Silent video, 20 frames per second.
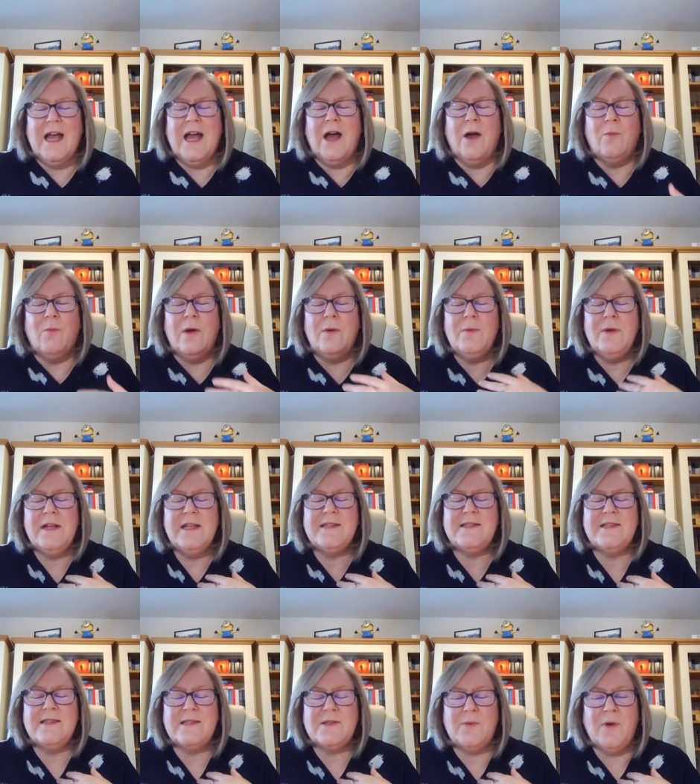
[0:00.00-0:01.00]
And when we
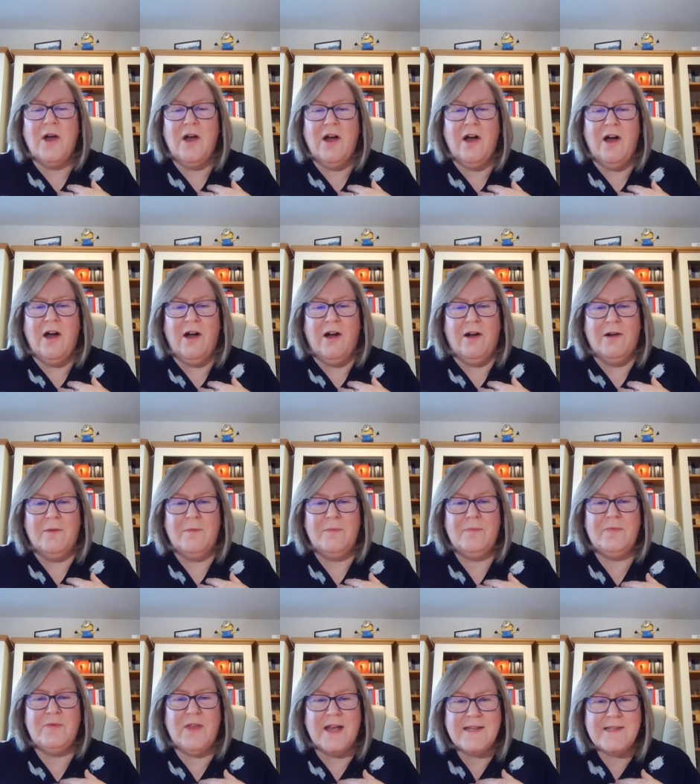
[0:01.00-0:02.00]
listen to our heart,
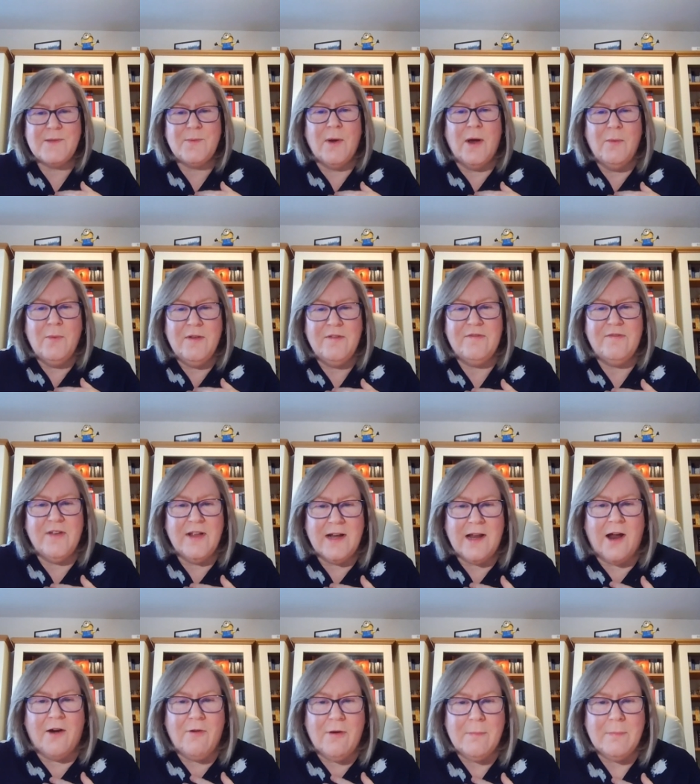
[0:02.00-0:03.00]
that's where we feel
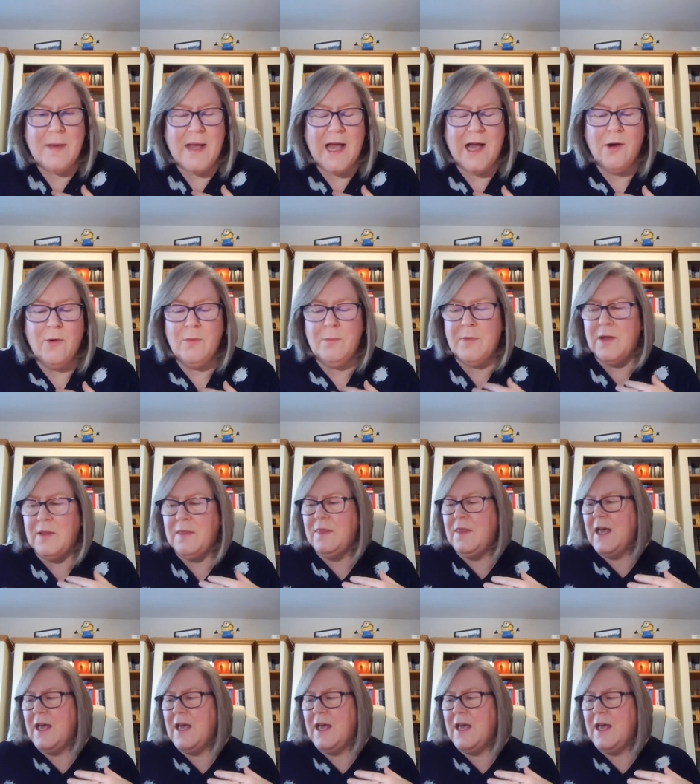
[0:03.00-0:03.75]
our empowerment.